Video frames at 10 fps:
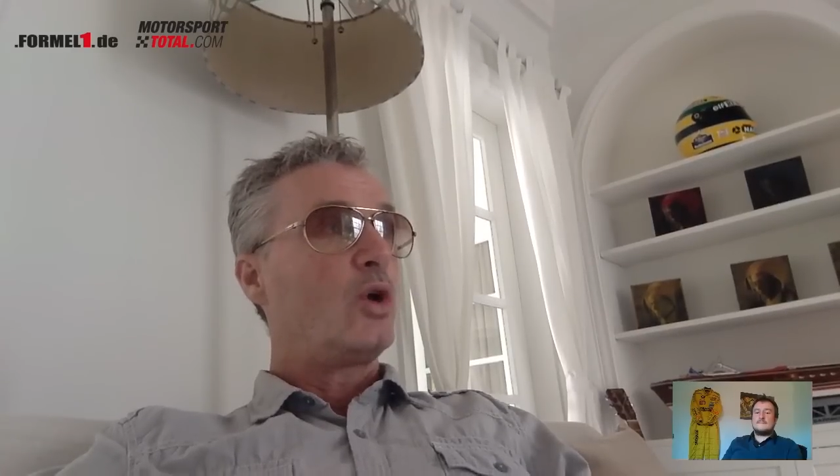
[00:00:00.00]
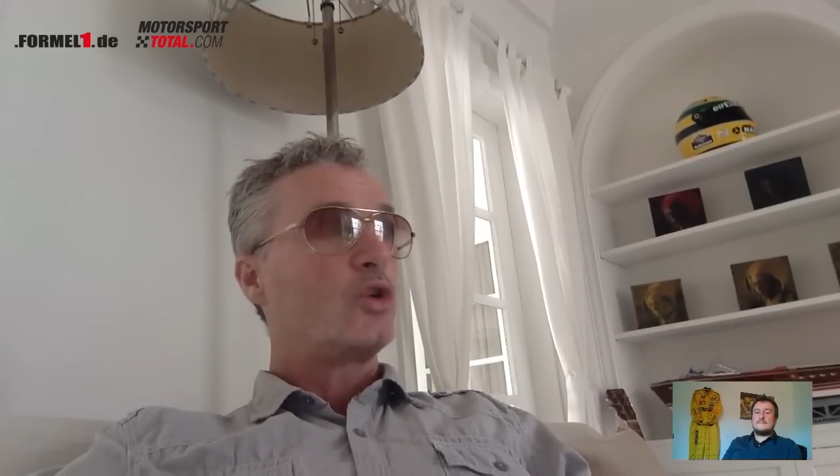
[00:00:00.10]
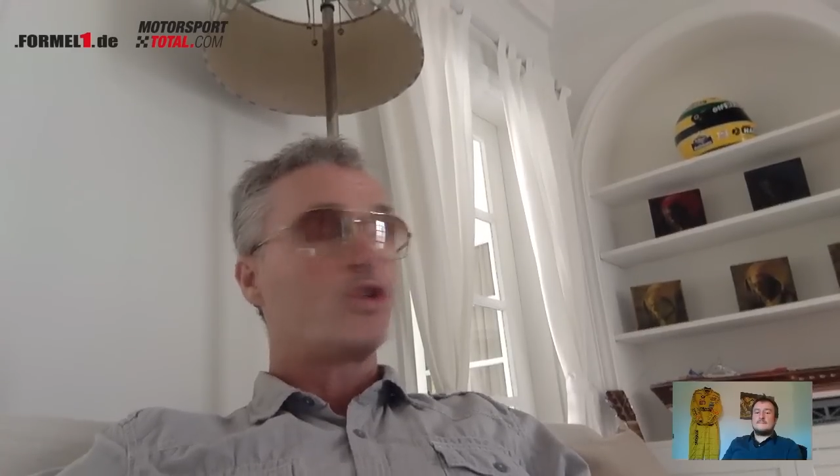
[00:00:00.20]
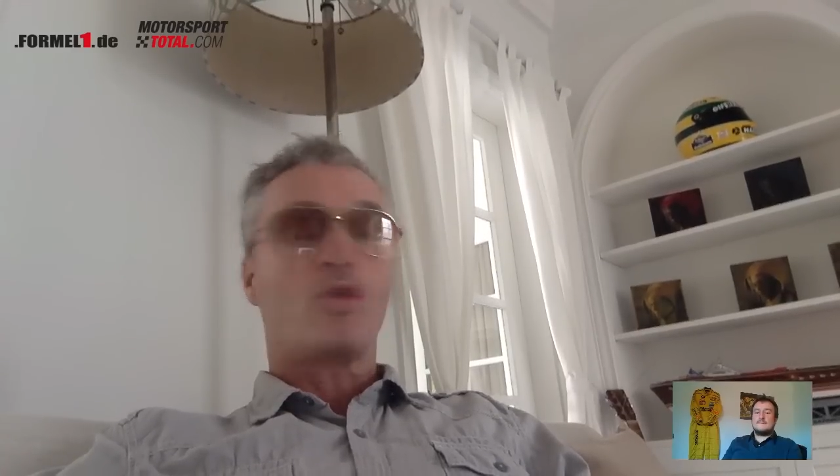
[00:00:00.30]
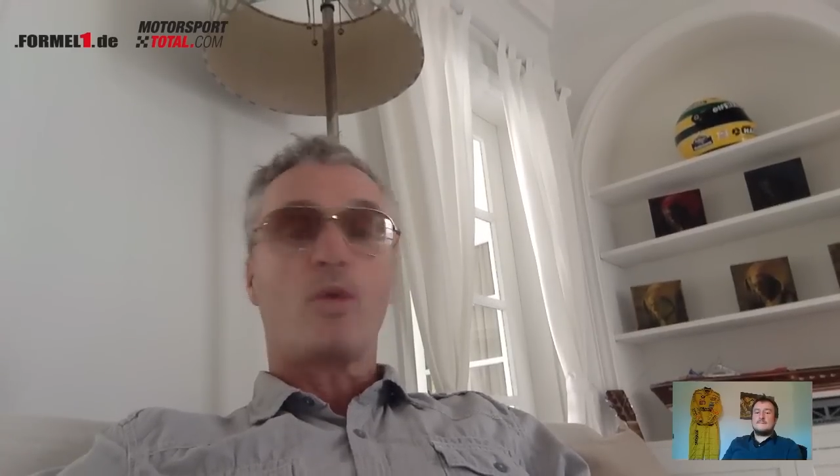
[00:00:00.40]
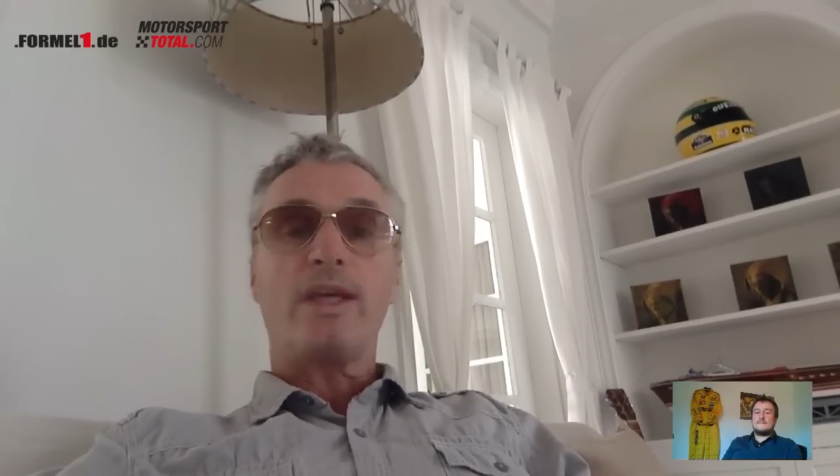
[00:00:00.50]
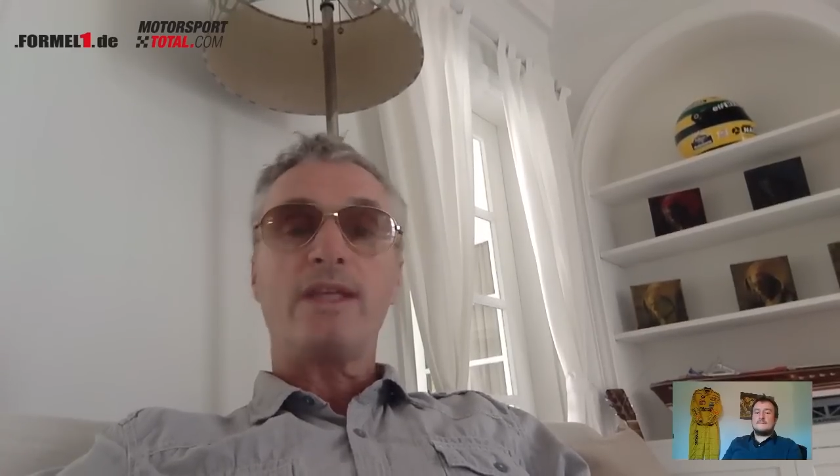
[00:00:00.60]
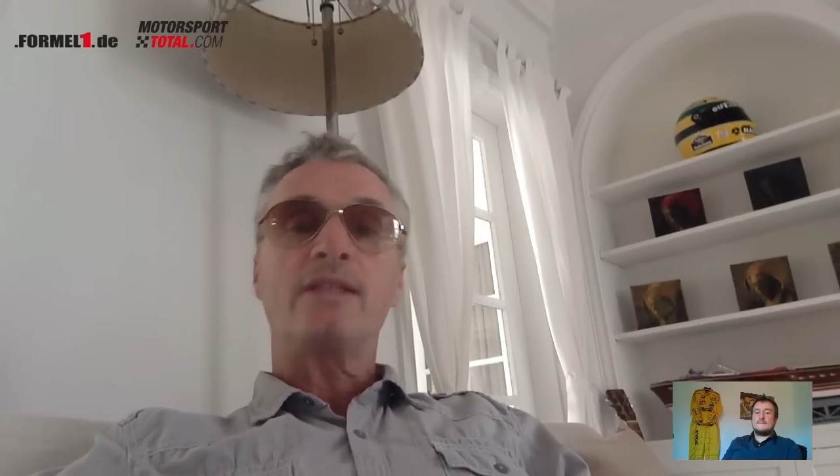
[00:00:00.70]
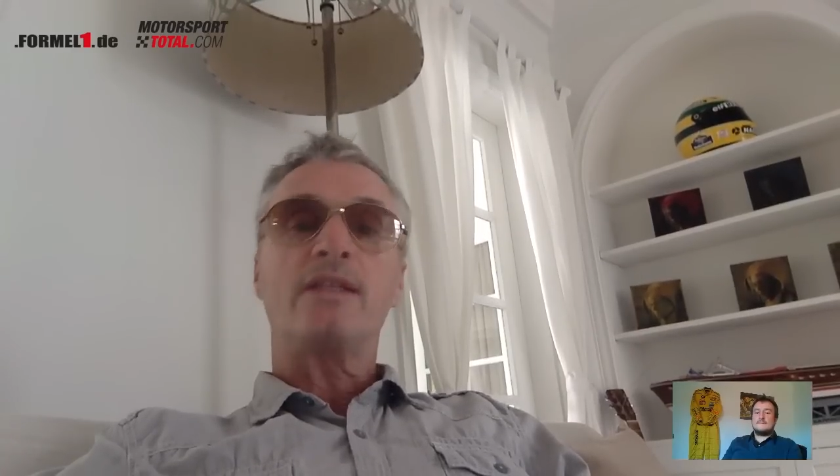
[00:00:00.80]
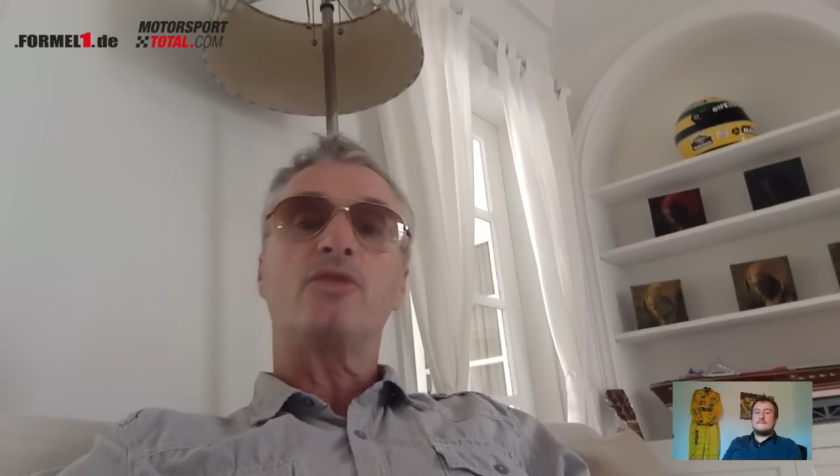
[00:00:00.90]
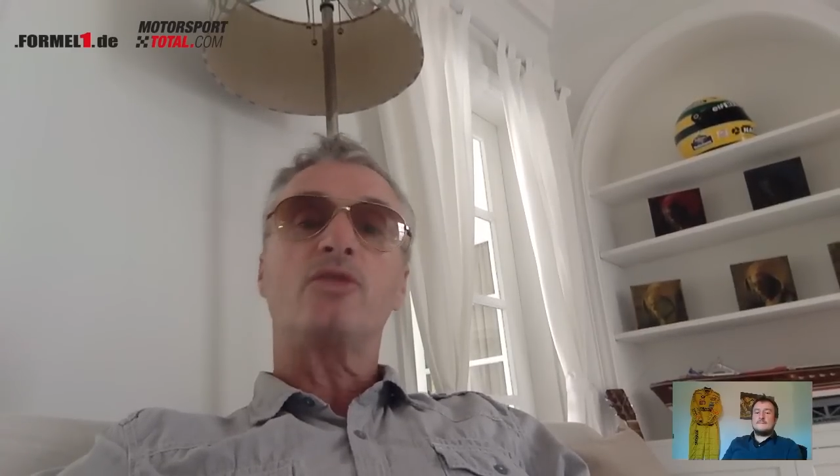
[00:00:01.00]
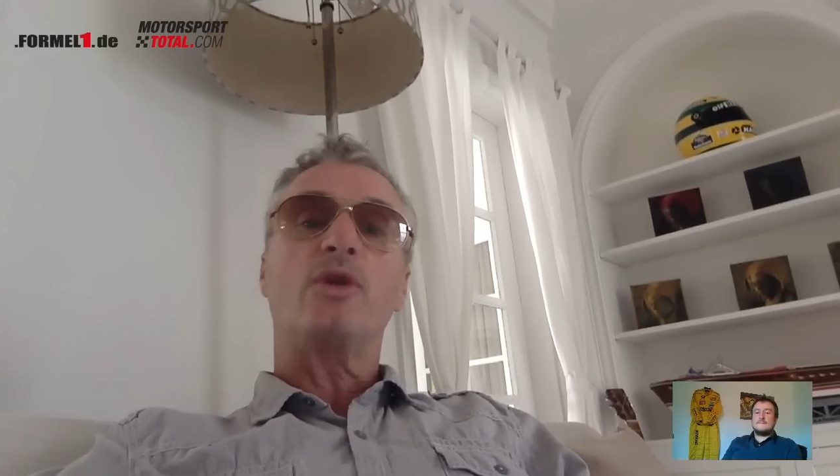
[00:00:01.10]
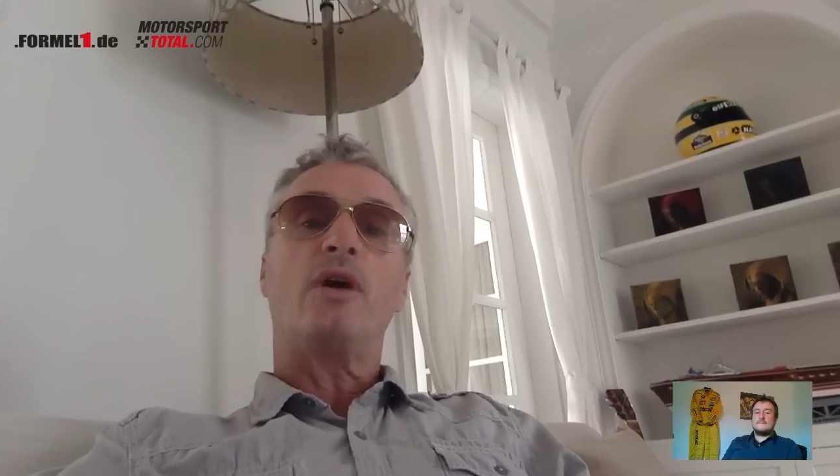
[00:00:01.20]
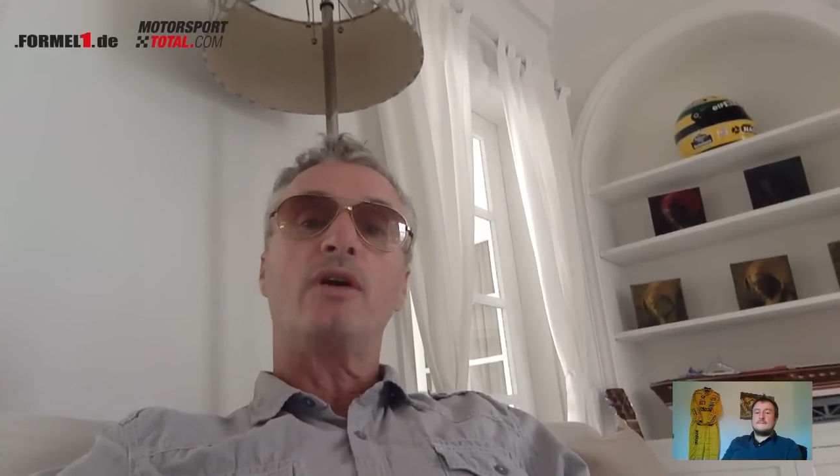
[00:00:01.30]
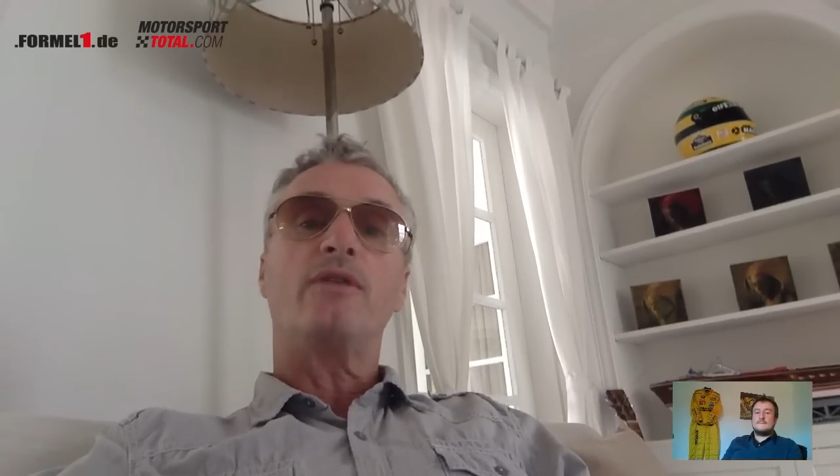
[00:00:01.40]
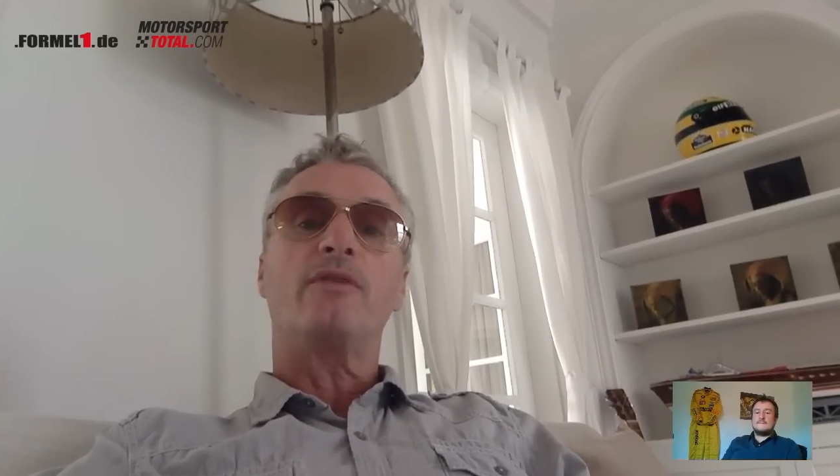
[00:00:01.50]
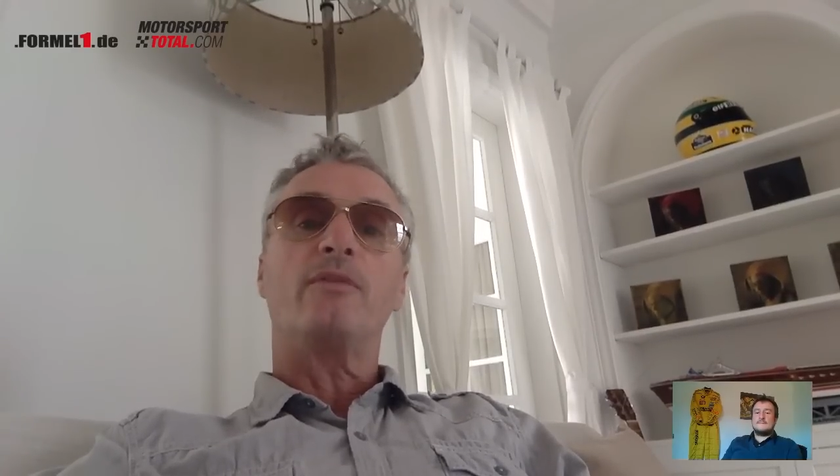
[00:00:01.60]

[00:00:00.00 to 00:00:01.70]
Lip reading: squeezed it too hard for